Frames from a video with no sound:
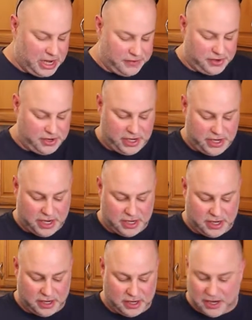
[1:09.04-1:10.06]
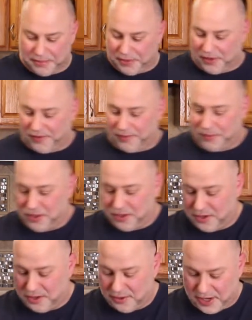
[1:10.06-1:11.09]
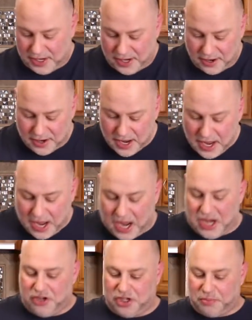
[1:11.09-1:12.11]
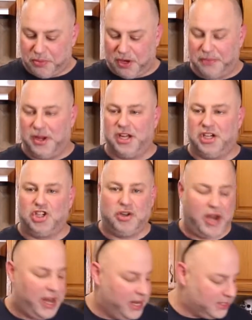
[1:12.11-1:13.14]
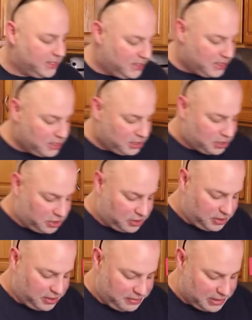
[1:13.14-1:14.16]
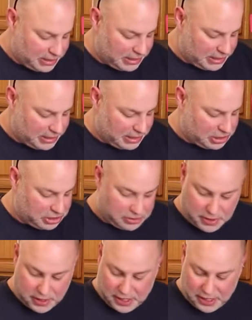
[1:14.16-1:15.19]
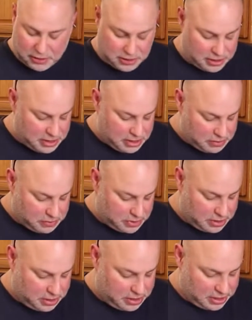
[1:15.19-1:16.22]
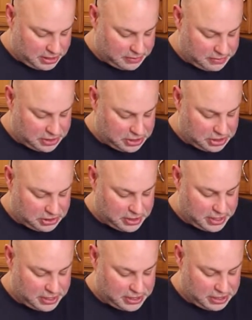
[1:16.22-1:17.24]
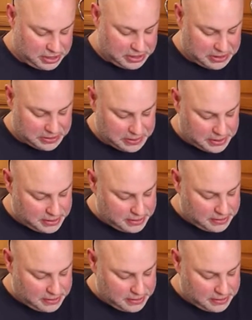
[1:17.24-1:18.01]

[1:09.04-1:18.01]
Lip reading: I've already got a couple of them started right here. And you just put them on trays. So let me get an extra one out. One thing that we try to do